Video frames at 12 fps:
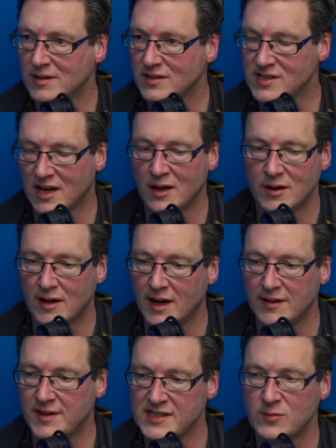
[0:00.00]
So
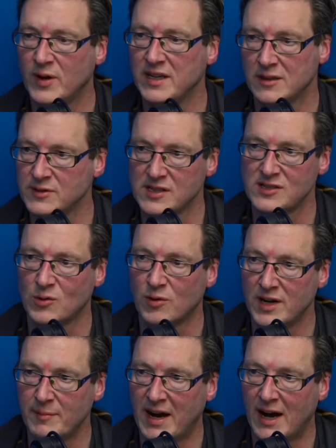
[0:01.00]
this week there was a
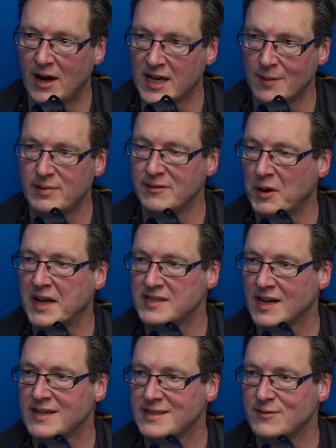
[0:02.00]
story about a couple of
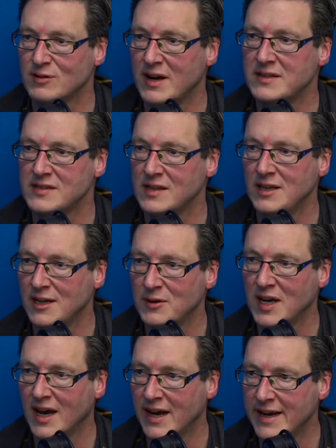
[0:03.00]
non-executive directors in the
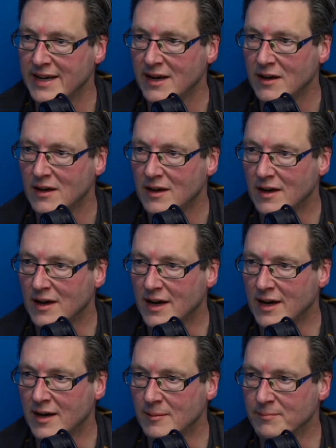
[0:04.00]
UK
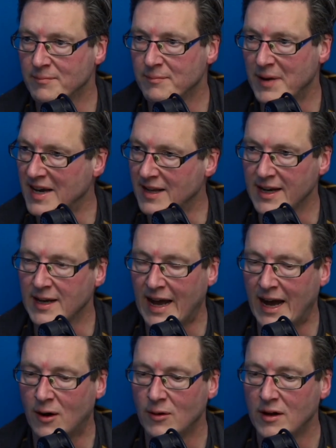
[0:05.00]
bailing
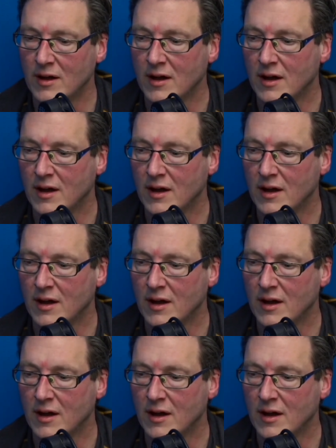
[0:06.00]
out.